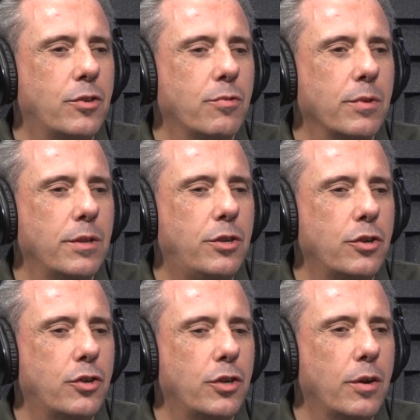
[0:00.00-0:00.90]
a religious
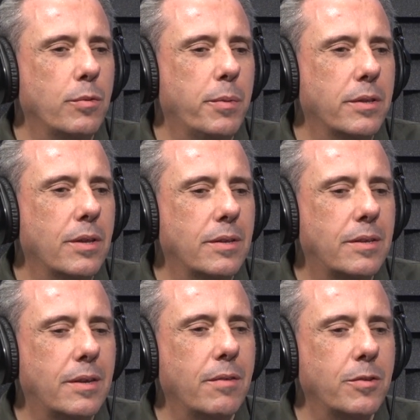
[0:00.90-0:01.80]
show, but
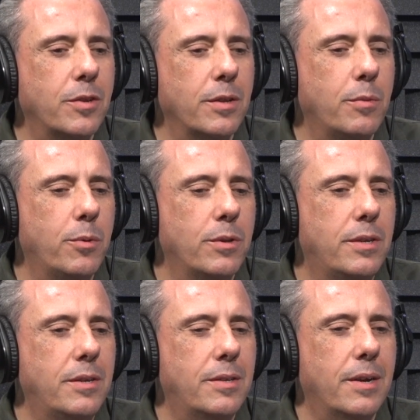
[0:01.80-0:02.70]
give us a little more
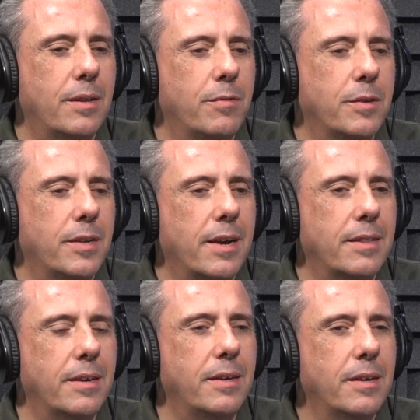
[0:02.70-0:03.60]
detail of
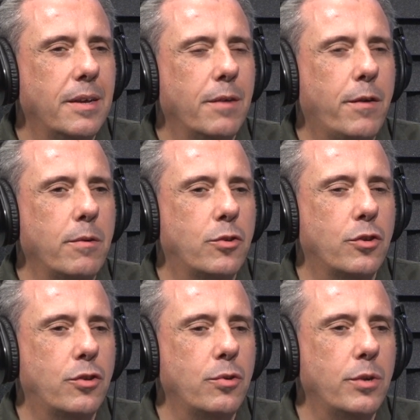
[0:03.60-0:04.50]
exactly, if I was to
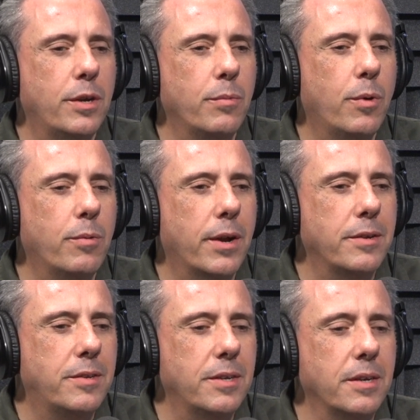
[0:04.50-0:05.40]
tune in, what would I
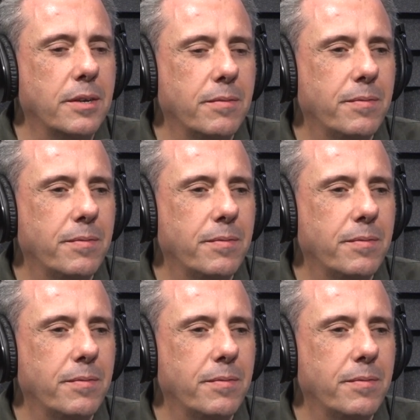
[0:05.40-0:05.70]
see?